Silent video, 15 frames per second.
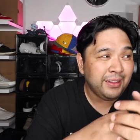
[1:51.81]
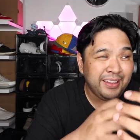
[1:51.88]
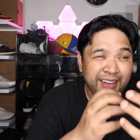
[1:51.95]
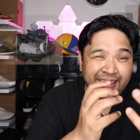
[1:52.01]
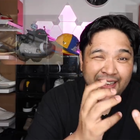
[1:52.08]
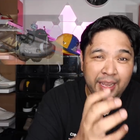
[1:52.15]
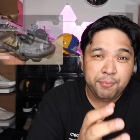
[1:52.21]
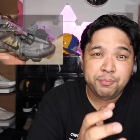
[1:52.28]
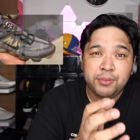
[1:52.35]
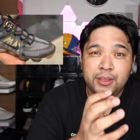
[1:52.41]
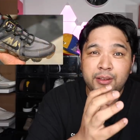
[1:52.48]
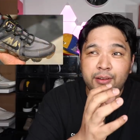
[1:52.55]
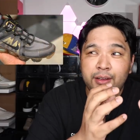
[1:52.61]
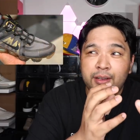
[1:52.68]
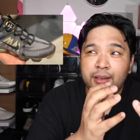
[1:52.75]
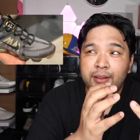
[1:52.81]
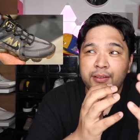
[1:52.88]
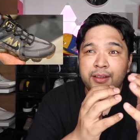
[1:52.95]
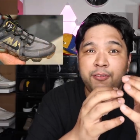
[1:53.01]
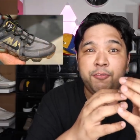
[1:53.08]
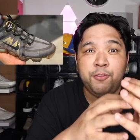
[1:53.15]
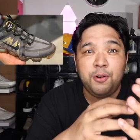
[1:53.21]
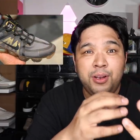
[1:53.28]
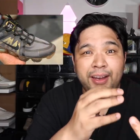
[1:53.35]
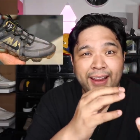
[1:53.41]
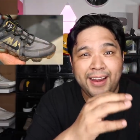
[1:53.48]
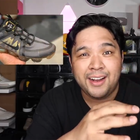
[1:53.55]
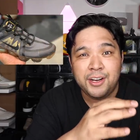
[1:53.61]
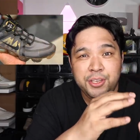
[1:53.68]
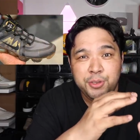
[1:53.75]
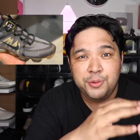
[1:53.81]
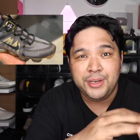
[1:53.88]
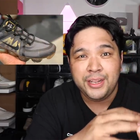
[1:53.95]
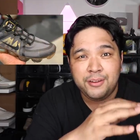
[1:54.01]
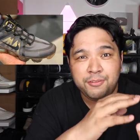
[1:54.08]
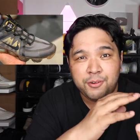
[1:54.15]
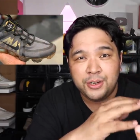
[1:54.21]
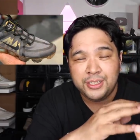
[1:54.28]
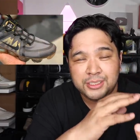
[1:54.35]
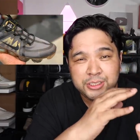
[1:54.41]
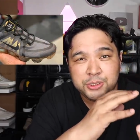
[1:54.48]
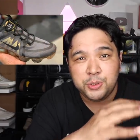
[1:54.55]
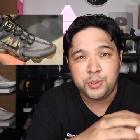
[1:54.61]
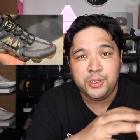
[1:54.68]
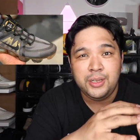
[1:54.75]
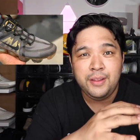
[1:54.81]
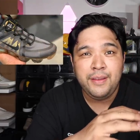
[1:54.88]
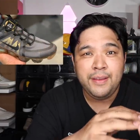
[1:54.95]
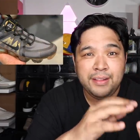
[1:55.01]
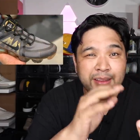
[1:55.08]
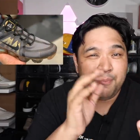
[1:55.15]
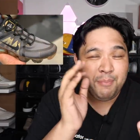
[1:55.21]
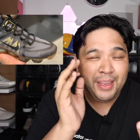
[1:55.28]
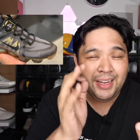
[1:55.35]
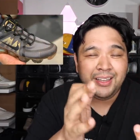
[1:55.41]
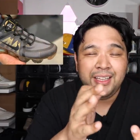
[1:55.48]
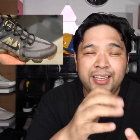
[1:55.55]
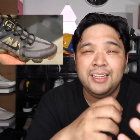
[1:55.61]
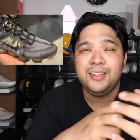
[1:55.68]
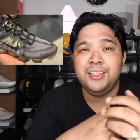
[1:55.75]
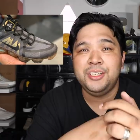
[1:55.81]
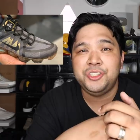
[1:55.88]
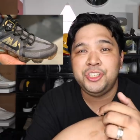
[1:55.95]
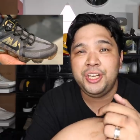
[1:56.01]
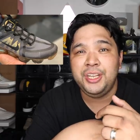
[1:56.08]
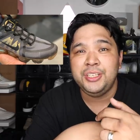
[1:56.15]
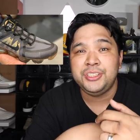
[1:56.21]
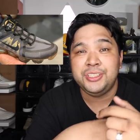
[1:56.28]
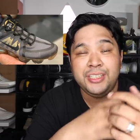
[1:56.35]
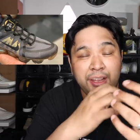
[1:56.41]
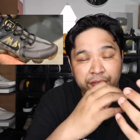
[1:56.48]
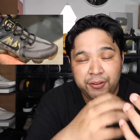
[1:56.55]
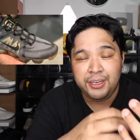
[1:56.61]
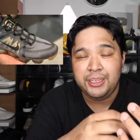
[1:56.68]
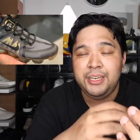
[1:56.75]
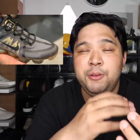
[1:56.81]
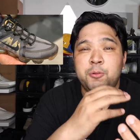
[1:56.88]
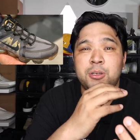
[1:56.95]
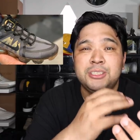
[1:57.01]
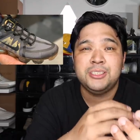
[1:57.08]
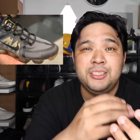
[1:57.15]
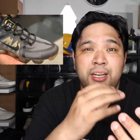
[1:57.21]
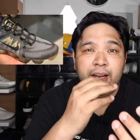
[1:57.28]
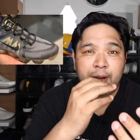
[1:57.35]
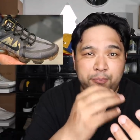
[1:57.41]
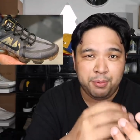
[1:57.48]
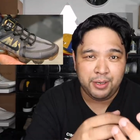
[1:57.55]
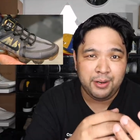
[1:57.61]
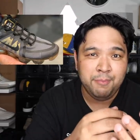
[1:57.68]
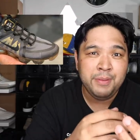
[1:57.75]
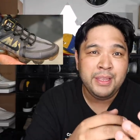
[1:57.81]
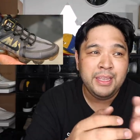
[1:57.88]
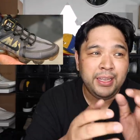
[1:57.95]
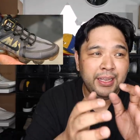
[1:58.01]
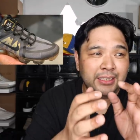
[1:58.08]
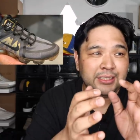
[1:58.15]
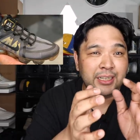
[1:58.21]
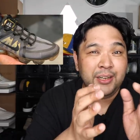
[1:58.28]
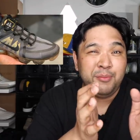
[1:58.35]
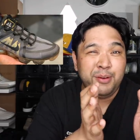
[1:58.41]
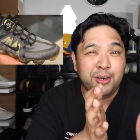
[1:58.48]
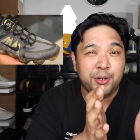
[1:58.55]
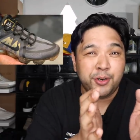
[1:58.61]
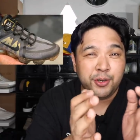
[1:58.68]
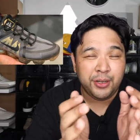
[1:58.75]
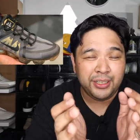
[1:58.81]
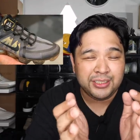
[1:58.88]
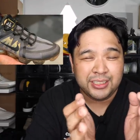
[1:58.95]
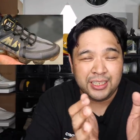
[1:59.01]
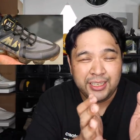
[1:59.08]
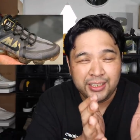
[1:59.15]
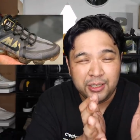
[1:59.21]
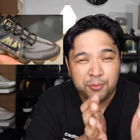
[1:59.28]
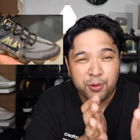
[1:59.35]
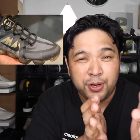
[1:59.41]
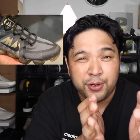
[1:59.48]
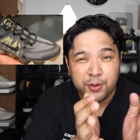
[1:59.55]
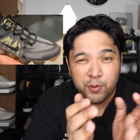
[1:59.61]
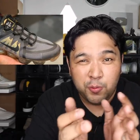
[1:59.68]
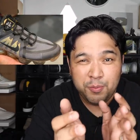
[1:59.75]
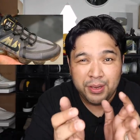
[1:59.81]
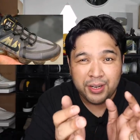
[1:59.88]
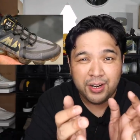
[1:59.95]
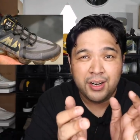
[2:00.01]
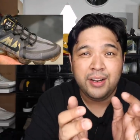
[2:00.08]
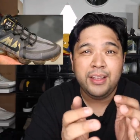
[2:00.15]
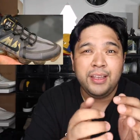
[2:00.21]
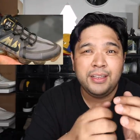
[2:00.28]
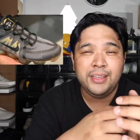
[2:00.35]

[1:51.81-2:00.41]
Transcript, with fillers: They kept the, the full air unit for the sole. The main thing that they changed definitely was the upper. It's a little it's a little more roomier.